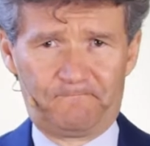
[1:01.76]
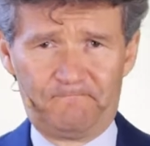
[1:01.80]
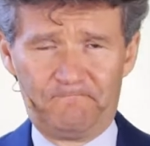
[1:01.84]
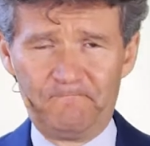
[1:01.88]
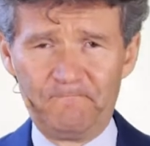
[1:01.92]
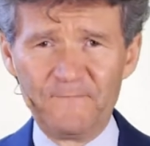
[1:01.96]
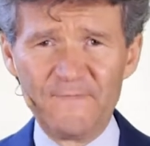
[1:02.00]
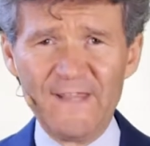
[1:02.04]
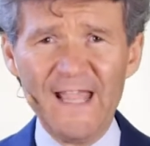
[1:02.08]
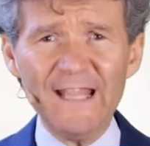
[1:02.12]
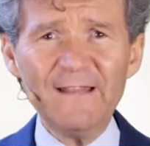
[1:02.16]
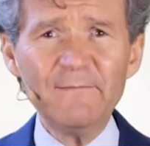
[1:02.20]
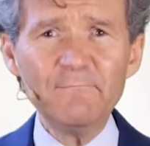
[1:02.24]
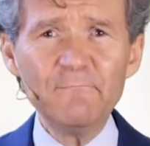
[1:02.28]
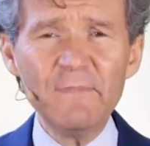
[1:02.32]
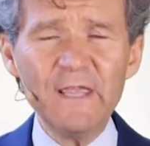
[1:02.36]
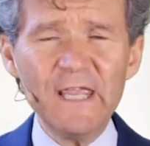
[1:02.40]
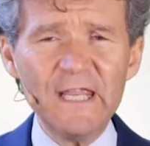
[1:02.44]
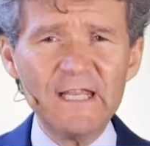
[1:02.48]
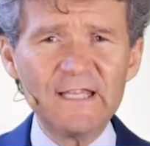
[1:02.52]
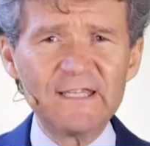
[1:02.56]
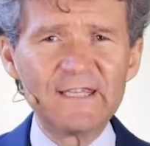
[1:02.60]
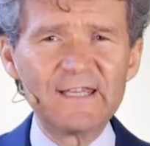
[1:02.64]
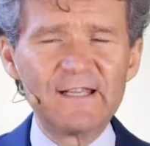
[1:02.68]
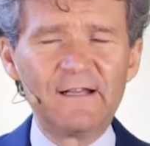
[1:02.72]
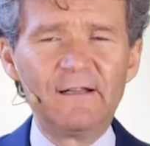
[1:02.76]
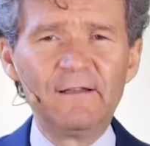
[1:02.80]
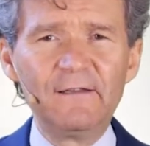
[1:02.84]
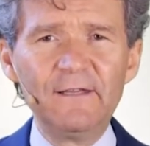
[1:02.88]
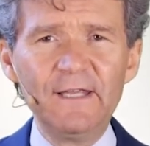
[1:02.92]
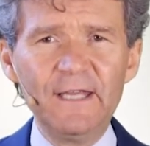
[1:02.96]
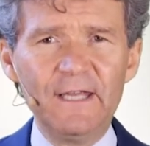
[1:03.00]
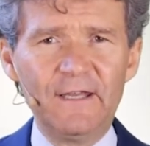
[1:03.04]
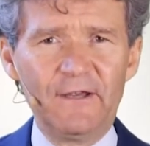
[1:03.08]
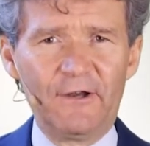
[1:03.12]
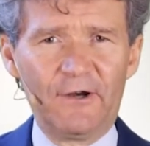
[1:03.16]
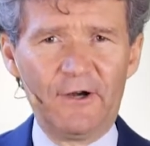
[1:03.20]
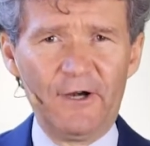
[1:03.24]
that makes
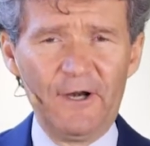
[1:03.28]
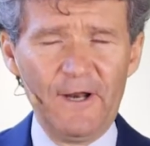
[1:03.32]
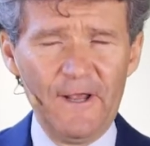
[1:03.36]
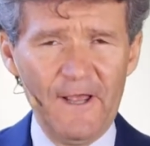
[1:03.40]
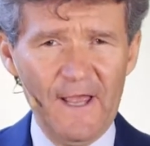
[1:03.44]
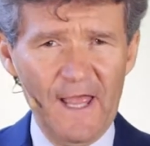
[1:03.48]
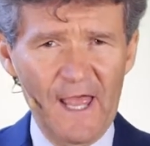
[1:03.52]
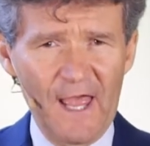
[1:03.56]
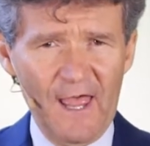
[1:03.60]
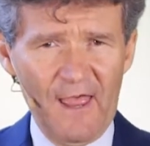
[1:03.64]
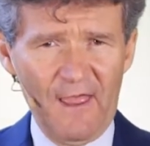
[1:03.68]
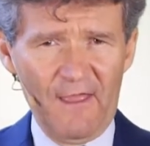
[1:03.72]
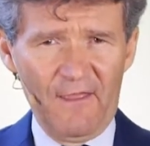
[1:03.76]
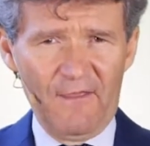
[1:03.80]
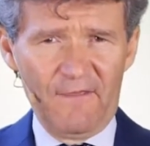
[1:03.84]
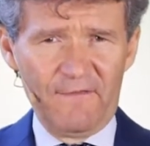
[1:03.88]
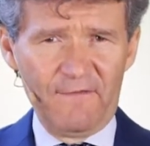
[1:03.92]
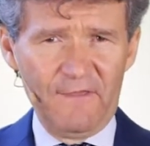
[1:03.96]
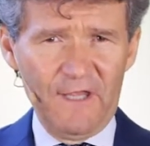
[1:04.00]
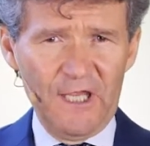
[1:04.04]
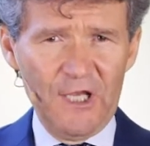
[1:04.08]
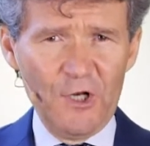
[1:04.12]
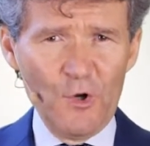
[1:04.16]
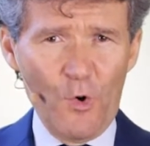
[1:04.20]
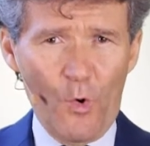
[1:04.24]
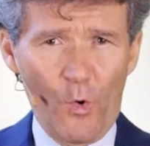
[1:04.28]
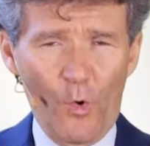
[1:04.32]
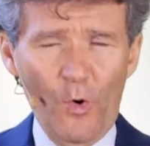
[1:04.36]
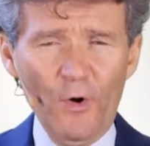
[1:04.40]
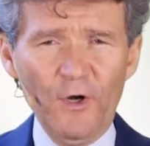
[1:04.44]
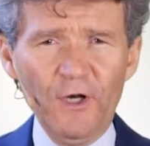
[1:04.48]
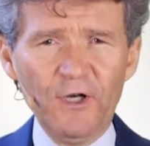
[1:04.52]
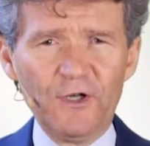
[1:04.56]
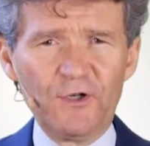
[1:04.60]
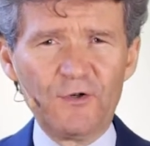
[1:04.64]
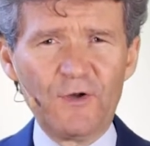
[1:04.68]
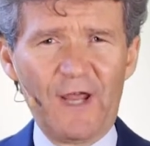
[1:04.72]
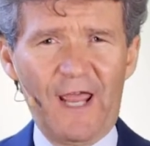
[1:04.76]
clear, in
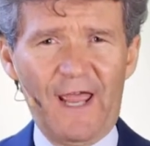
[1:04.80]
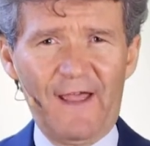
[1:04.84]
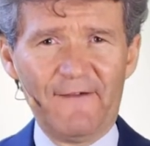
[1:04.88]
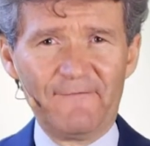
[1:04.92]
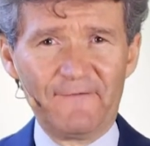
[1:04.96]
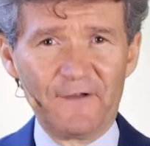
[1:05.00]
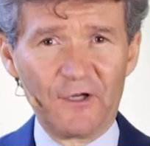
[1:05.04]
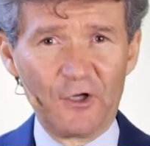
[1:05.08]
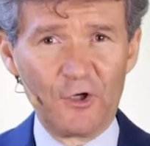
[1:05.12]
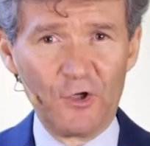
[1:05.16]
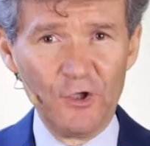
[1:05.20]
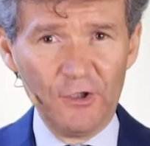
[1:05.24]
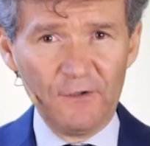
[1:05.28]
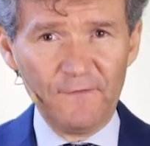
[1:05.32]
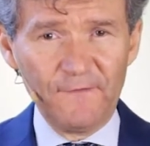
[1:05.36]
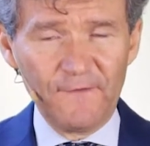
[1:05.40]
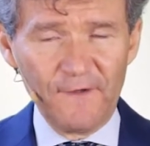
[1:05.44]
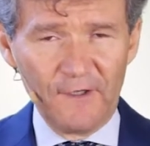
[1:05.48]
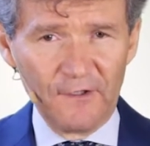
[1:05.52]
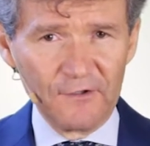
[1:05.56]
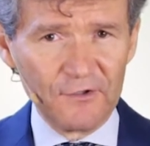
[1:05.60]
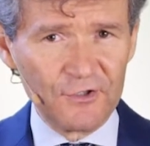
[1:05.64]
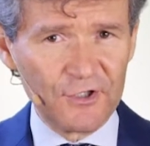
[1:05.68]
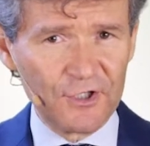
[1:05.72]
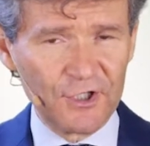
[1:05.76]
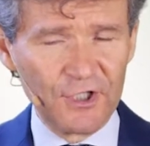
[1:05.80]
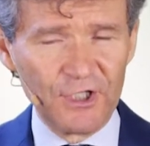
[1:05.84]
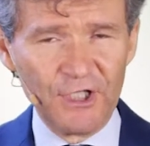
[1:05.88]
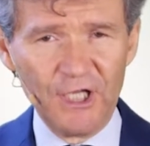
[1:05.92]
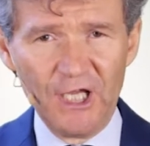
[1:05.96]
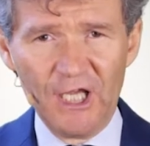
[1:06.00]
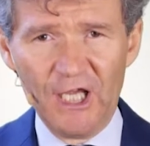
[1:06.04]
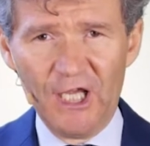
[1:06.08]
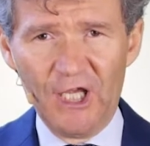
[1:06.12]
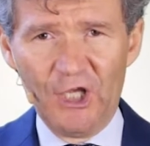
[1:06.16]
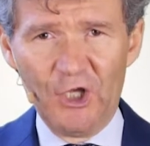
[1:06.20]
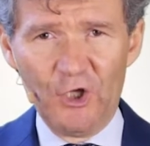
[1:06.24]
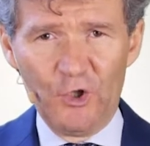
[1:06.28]
order to have a good function,
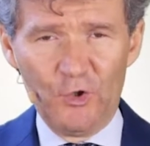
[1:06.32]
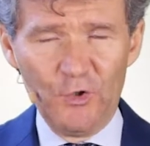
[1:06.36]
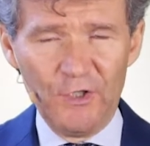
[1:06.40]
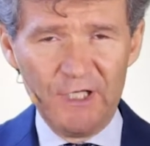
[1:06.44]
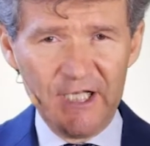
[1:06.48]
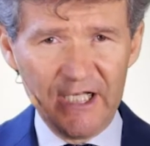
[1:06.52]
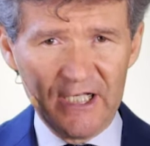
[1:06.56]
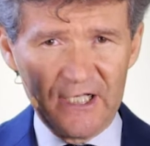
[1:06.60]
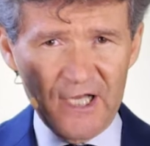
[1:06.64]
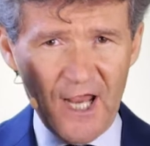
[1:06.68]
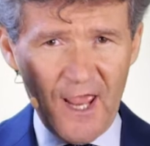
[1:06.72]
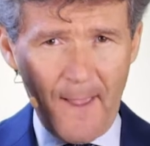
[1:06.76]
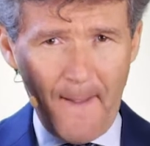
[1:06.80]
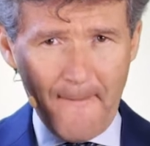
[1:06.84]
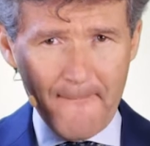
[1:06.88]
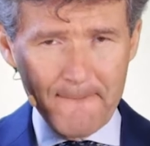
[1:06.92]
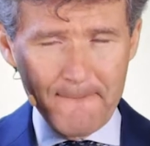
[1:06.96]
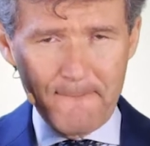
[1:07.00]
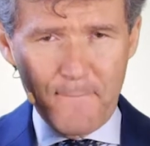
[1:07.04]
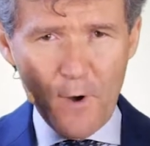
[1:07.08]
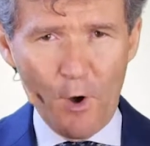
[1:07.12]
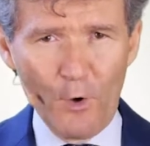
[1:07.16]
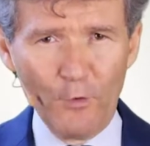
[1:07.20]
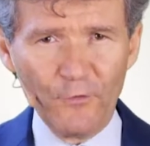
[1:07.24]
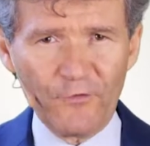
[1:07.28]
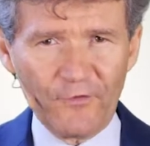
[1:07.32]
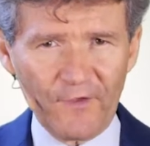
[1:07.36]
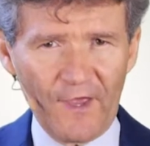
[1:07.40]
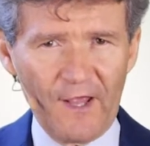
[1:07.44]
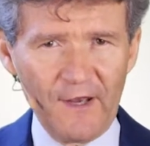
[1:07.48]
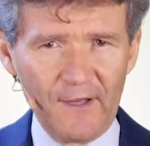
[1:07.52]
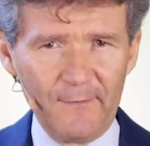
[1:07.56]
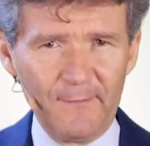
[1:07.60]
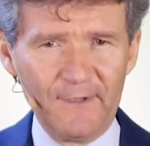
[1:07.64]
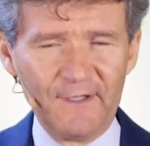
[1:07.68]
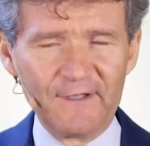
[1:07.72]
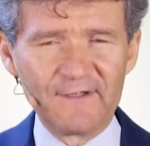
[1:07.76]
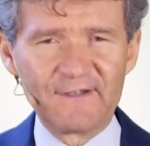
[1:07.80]
you need both
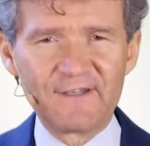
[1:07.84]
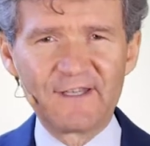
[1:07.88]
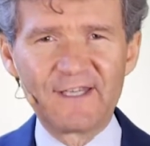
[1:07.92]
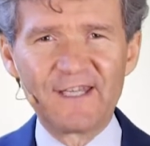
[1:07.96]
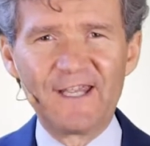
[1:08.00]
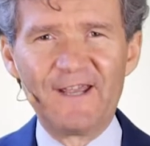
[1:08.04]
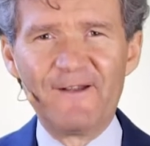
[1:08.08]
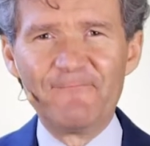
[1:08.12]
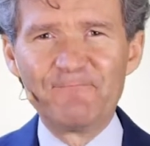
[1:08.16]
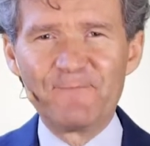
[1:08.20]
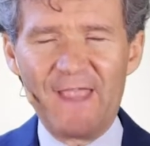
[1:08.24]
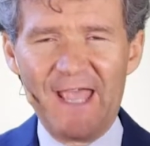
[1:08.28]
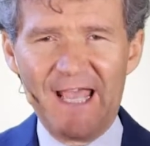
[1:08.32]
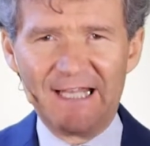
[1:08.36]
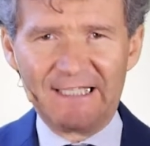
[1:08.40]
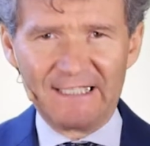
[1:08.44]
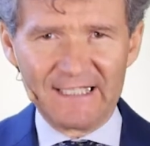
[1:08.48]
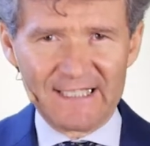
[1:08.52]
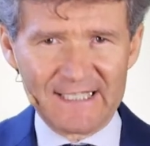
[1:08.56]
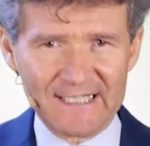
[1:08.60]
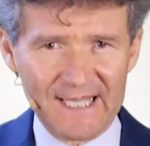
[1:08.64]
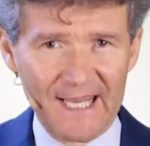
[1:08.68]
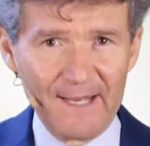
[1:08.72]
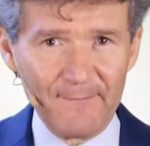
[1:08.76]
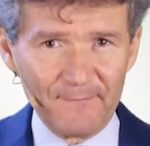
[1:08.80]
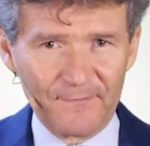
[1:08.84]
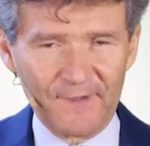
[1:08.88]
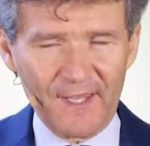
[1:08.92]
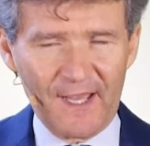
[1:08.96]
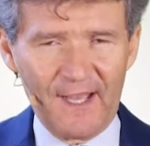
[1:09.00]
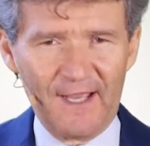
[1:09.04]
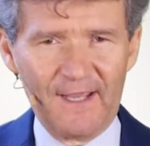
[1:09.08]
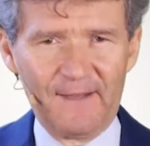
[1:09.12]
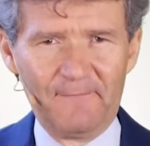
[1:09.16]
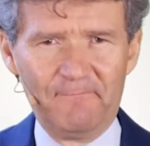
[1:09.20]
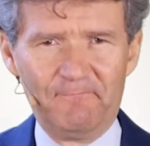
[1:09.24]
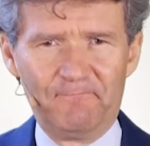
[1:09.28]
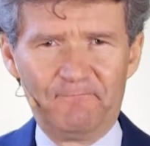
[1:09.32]
elements at the same
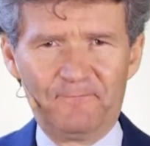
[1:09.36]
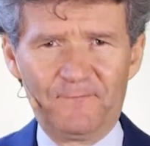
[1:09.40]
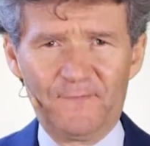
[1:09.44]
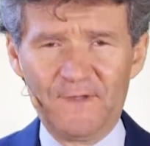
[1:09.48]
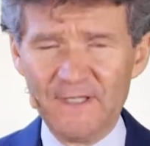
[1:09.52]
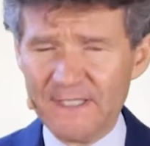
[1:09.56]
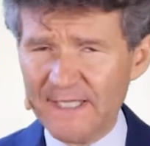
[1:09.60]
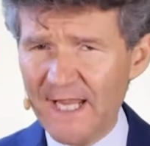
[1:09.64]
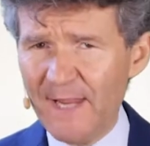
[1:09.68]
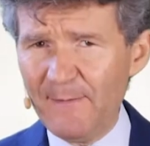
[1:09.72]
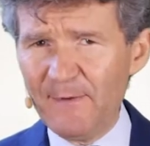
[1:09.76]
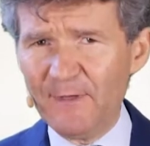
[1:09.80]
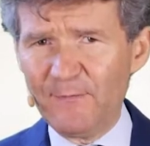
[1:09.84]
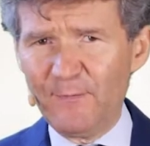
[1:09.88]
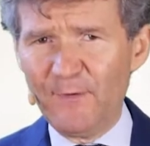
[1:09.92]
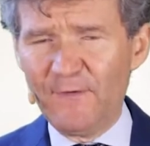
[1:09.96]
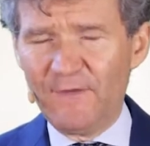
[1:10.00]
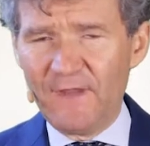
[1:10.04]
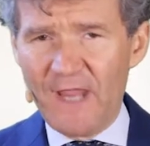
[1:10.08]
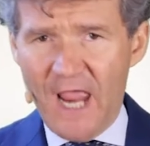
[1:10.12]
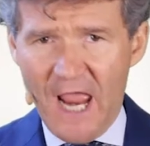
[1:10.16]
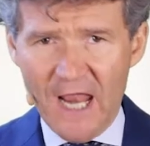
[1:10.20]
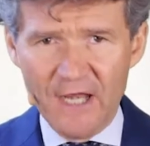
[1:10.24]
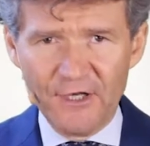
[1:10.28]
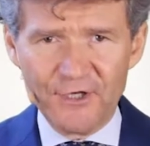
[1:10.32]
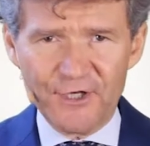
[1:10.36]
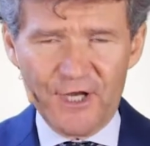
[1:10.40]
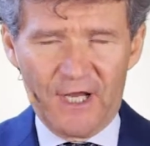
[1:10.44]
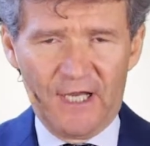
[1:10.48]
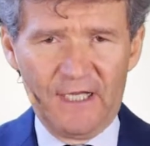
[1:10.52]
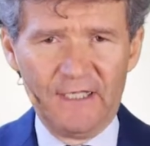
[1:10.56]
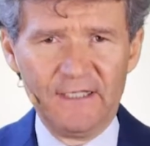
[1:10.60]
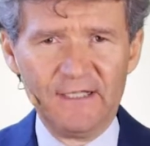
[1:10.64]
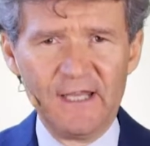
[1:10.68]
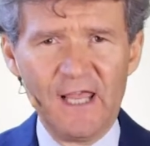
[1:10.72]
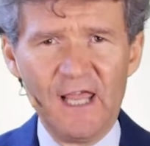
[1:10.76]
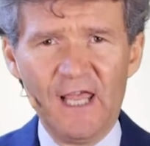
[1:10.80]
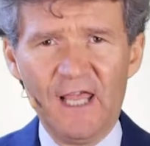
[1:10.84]
time. The same is with the
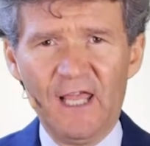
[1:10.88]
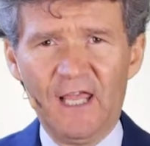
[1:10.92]
engine.